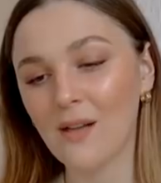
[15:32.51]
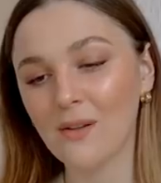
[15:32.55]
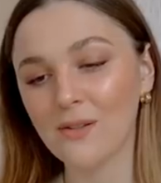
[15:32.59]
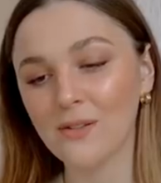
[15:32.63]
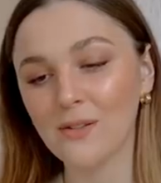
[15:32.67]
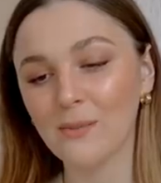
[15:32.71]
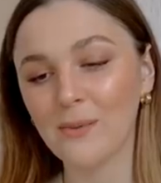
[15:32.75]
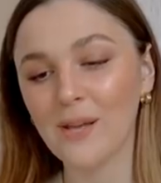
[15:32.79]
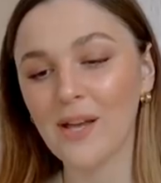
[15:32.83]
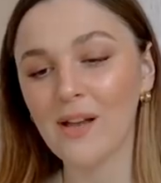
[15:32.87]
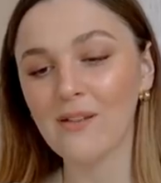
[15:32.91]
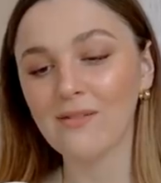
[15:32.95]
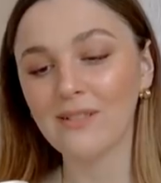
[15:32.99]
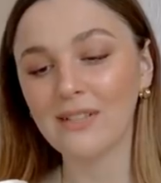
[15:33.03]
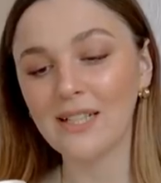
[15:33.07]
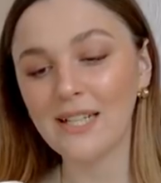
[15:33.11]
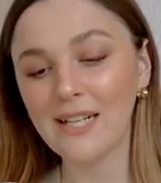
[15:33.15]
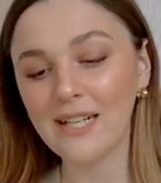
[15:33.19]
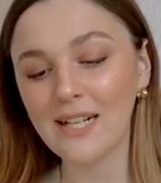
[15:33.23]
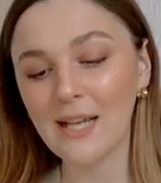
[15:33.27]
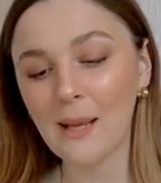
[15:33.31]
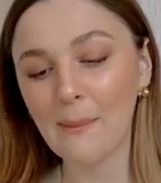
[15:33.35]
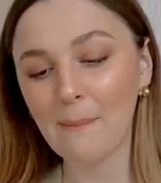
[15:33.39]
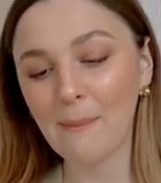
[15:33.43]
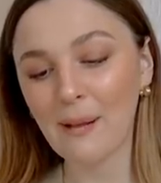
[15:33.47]
So we have
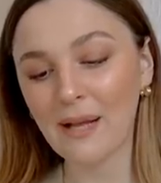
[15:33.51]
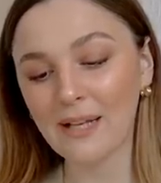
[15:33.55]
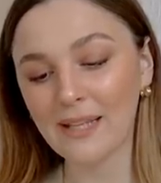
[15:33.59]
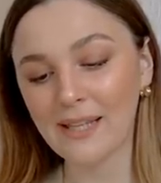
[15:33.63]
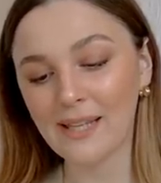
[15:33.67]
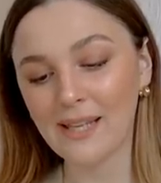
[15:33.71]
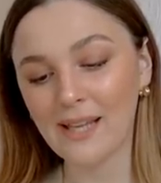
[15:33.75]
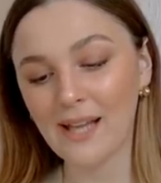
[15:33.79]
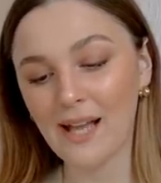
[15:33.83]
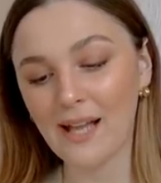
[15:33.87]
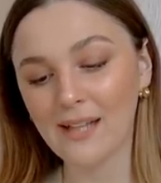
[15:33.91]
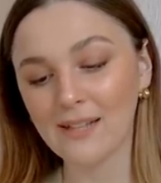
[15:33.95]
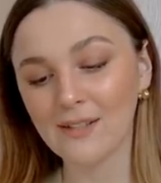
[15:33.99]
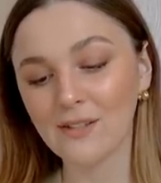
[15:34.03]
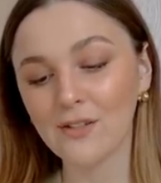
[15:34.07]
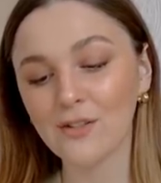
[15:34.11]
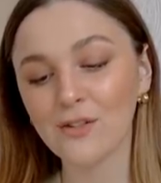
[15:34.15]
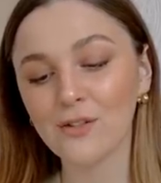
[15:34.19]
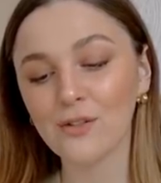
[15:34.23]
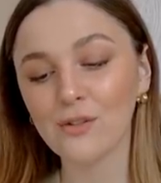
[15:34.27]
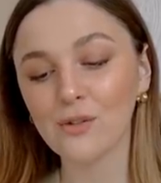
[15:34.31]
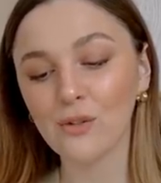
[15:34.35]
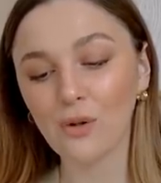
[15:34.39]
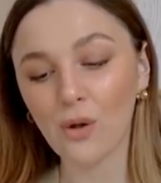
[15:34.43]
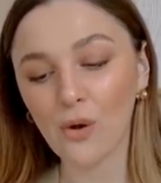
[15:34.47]
Lena, Maggie, and
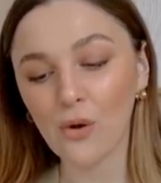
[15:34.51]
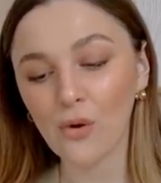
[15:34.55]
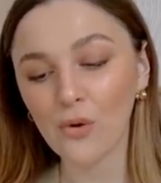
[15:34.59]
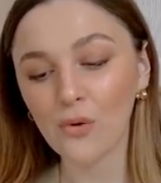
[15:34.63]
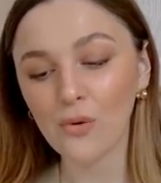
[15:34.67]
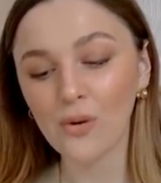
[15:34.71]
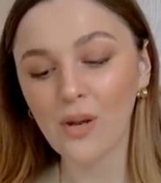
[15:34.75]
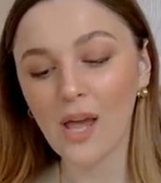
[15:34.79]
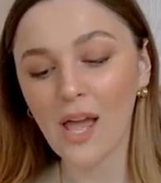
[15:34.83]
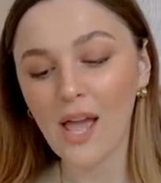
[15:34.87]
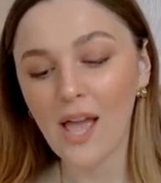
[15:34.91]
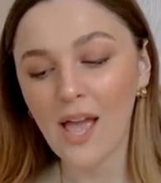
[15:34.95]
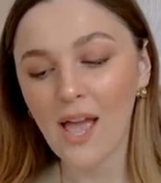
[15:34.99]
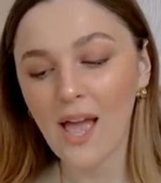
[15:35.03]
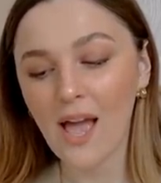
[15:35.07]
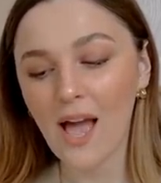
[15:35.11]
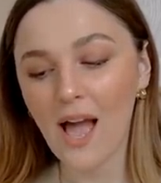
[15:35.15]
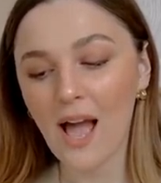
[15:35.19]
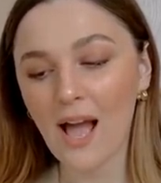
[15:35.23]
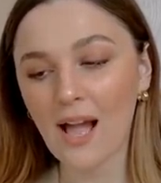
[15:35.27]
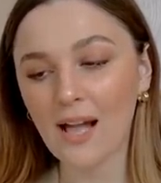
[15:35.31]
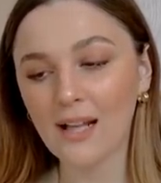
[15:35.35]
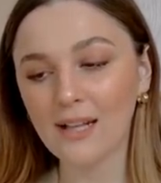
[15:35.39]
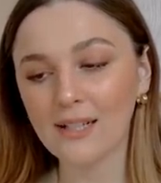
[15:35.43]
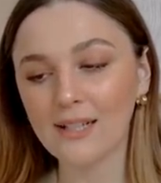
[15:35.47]
Sloane,
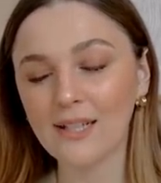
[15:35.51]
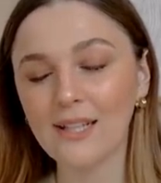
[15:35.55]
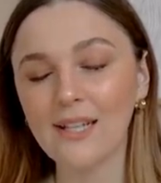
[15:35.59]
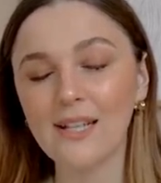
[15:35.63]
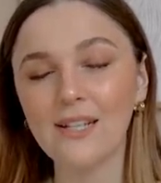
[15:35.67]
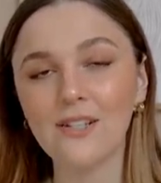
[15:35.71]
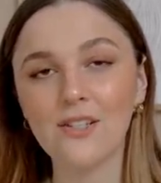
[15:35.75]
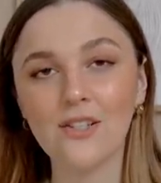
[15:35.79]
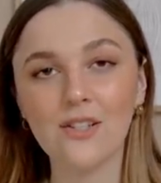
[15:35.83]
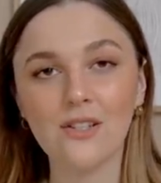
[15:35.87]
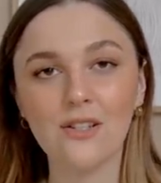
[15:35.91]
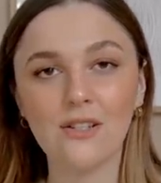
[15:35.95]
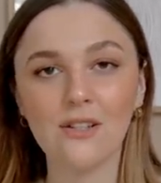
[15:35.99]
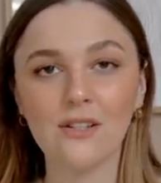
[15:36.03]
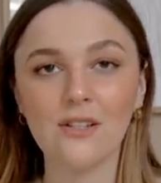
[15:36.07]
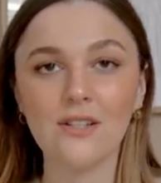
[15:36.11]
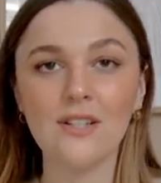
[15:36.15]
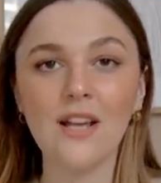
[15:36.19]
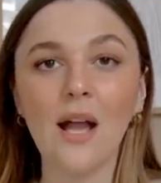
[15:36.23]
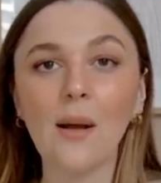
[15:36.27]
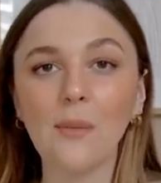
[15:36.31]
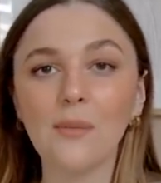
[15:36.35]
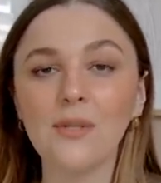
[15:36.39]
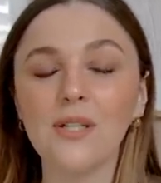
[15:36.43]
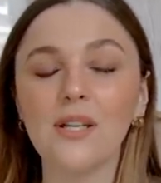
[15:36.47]
and each
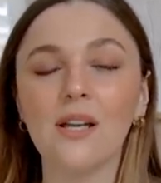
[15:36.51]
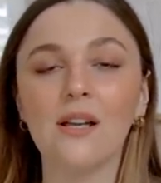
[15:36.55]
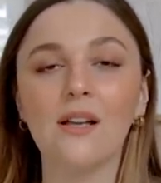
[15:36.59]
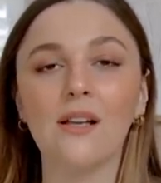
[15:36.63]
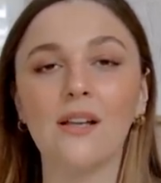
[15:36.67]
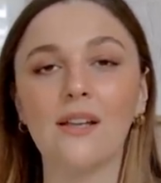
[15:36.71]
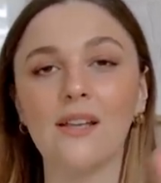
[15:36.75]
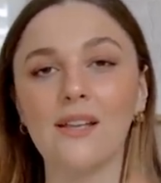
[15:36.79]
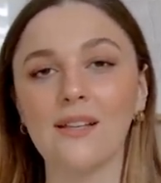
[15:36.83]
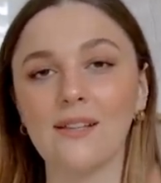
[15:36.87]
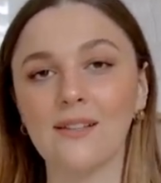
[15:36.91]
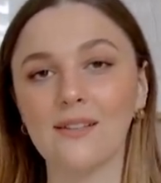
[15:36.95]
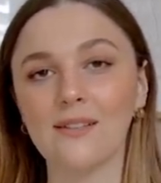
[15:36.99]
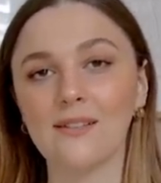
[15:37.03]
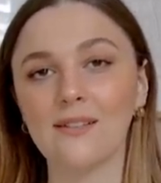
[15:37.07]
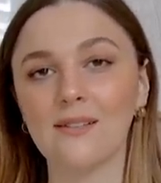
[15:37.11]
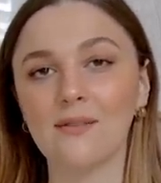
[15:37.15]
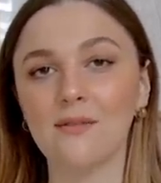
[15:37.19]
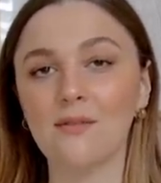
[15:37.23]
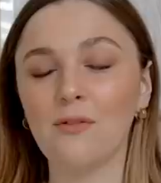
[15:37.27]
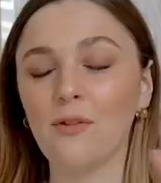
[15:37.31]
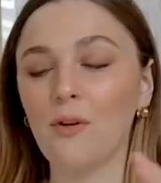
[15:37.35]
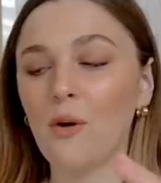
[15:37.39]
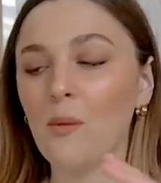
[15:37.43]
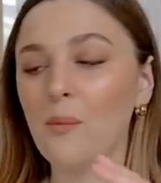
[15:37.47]
chapter is
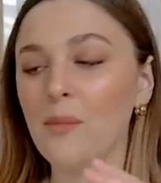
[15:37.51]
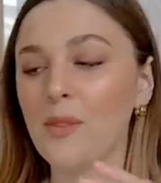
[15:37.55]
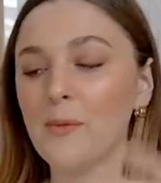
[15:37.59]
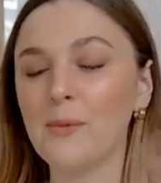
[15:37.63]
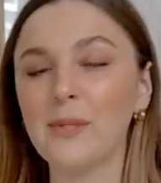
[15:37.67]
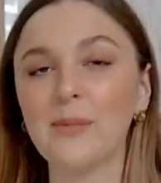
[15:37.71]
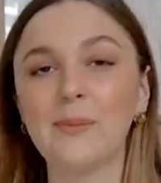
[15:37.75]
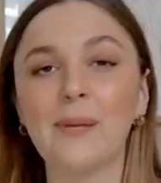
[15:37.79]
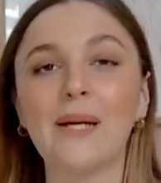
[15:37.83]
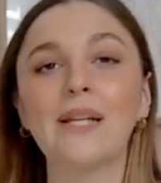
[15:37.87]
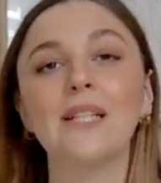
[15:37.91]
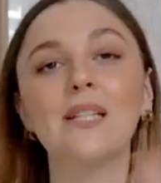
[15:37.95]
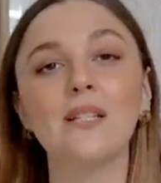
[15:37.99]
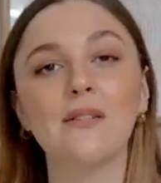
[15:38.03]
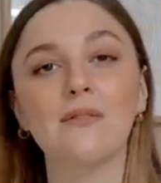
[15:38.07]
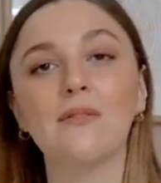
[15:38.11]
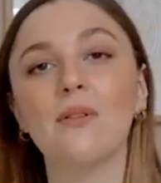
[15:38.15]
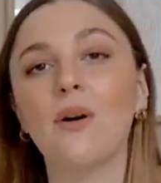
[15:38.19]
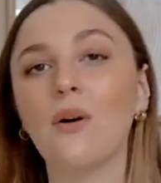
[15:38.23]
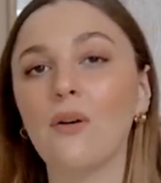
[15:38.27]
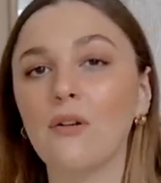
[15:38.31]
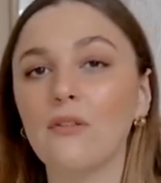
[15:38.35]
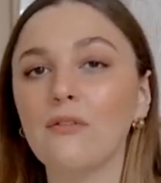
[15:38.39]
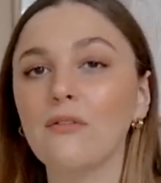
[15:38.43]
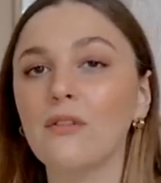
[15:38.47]
from the perspective
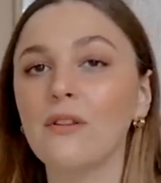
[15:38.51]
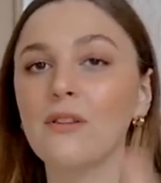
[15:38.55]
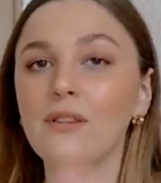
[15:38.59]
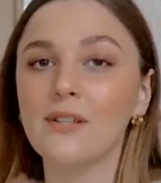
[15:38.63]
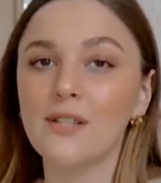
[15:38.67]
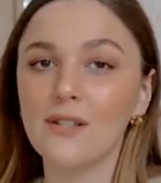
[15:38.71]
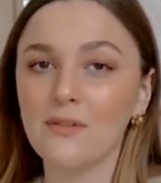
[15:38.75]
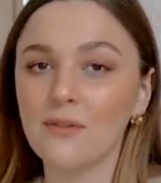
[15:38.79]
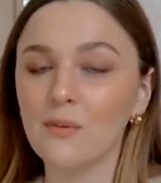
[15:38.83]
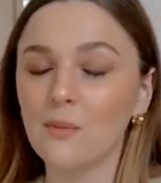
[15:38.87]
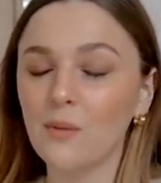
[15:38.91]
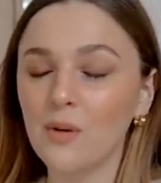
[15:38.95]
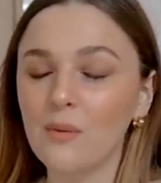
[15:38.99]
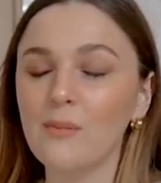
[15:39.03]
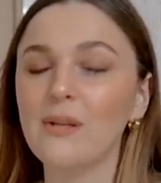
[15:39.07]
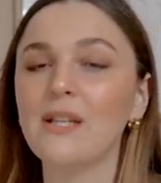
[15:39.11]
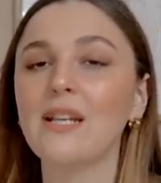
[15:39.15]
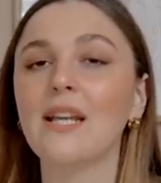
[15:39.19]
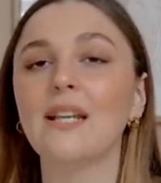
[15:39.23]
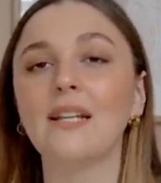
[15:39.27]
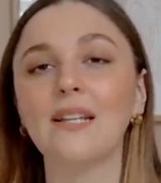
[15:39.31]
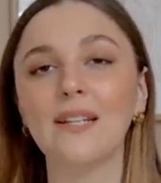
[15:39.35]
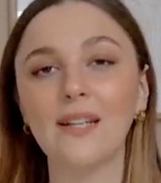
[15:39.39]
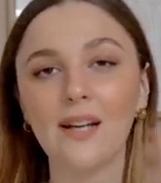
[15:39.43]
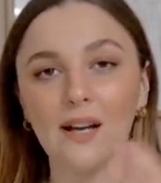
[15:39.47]
of the different women,
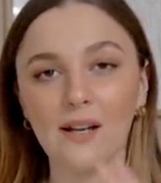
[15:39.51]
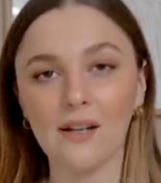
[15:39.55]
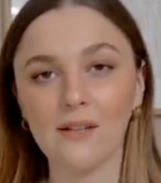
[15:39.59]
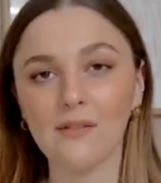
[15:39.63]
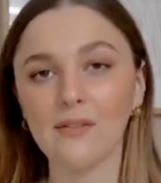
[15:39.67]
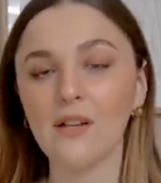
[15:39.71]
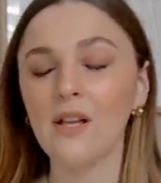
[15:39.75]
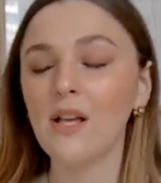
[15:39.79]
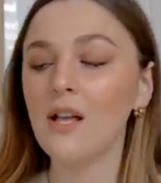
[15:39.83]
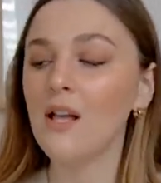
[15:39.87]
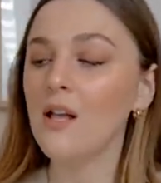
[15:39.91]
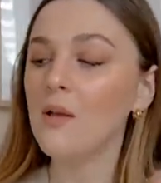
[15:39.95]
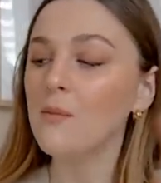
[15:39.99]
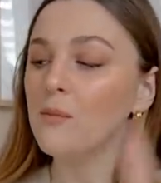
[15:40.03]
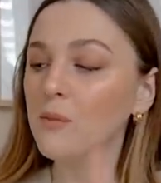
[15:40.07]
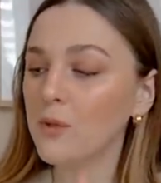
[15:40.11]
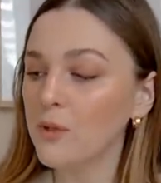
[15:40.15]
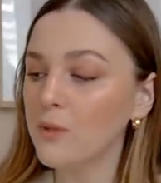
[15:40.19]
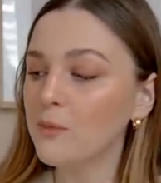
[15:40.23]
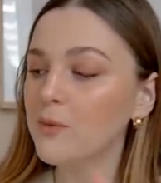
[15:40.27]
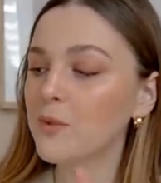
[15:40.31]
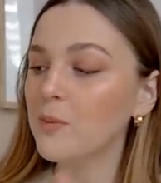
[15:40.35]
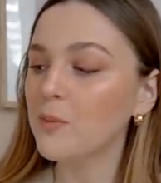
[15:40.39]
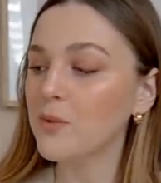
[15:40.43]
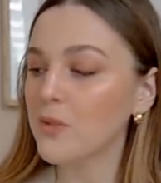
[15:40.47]
and it kind of
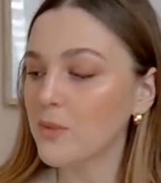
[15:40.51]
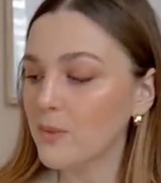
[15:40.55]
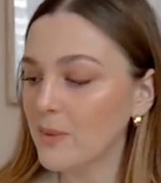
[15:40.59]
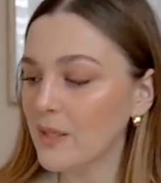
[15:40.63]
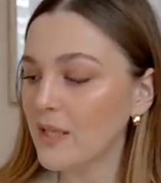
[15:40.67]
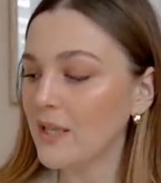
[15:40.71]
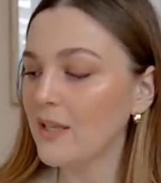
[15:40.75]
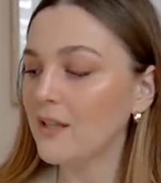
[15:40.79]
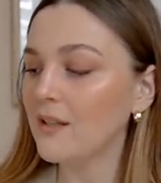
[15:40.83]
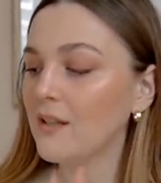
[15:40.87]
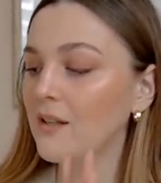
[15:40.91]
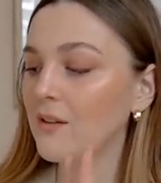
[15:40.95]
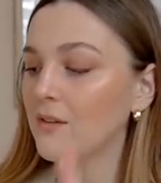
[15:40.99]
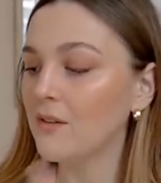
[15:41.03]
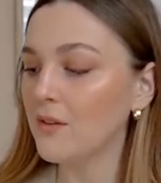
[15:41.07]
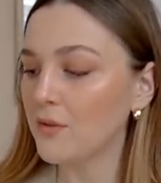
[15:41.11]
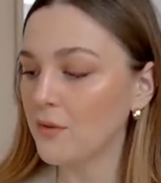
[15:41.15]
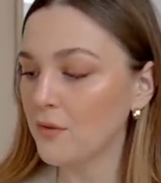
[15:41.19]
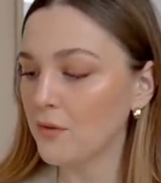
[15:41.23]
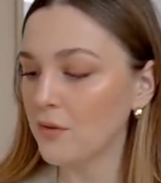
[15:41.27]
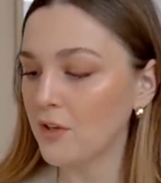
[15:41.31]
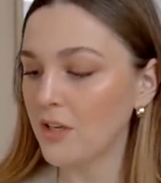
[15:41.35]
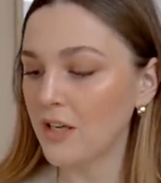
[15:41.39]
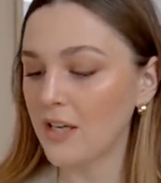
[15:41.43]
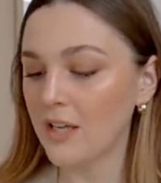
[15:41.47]
moves between the
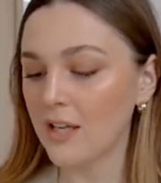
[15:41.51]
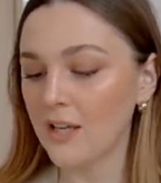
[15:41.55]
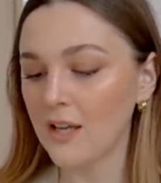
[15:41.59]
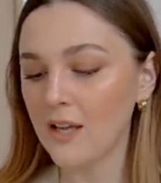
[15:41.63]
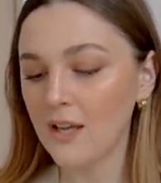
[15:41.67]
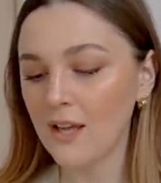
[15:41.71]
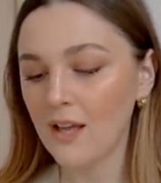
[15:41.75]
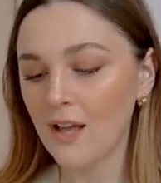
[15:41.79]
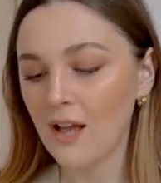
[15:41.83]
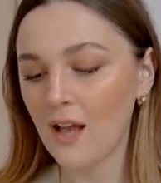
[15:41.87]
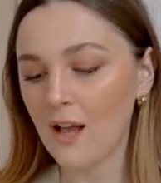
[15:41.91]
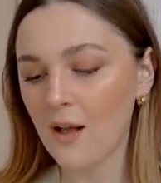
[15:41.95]
three.